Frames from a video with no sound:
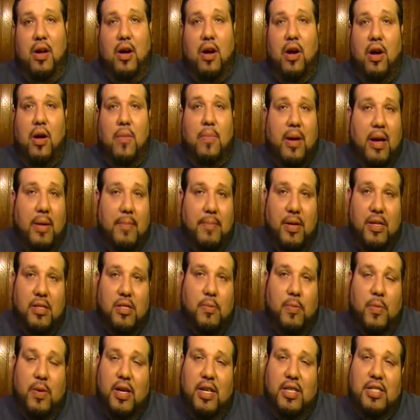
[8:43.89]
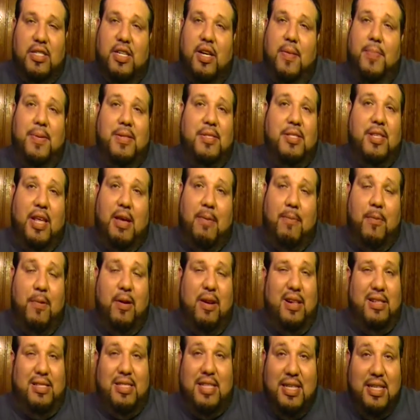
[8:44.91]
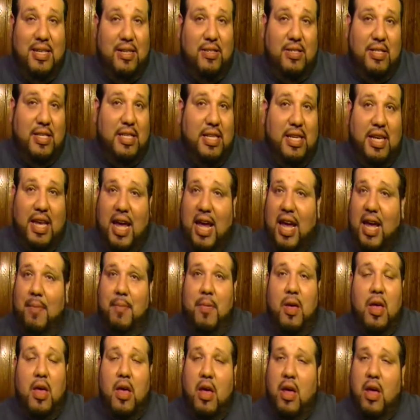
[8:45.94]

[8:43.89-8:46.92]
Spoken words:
All my music production up until that point, 10 years in the game,